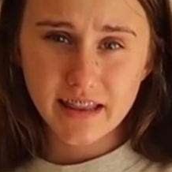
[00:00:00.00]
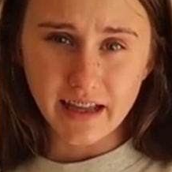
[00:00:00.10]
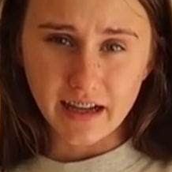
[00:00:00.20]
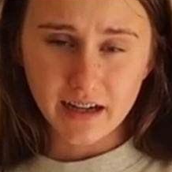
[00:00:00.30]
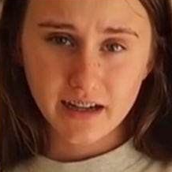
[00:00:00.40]

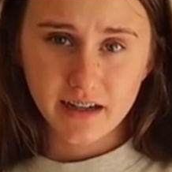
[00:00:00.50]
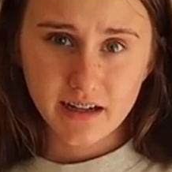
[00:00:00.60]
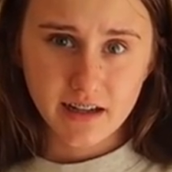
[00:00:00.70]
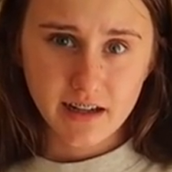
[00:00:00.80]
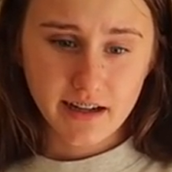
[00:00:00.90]
think
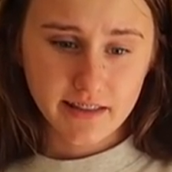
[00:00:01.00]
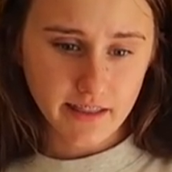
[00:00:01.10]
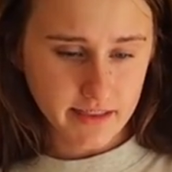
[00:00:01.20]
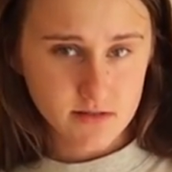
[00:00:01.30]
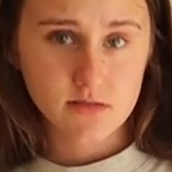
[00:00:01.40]

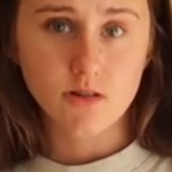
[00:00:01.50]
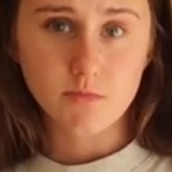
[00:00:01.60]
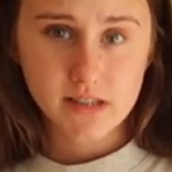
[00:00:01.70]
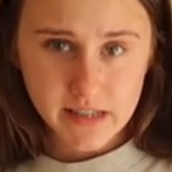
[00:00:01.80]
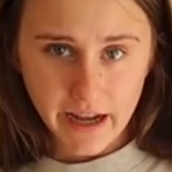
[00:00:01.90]
that this was
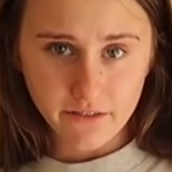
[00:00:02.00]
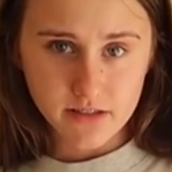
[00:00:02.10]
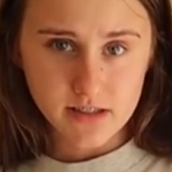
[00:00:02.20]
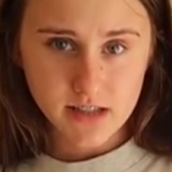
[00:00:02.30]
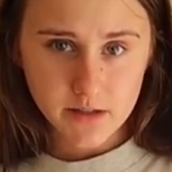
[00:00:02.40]
from
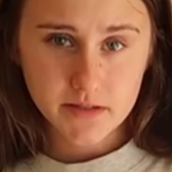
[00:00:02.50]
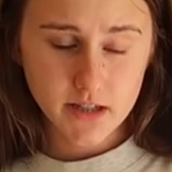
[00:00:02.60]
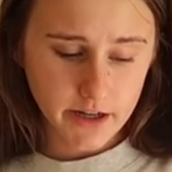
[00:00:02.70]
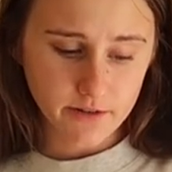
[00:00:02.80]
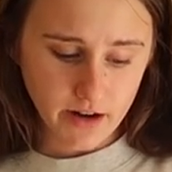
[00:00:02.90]
Savers. Let me
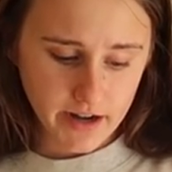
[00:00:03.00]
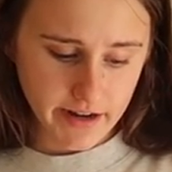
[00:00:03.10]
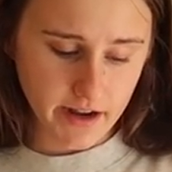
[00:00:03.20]
tell you right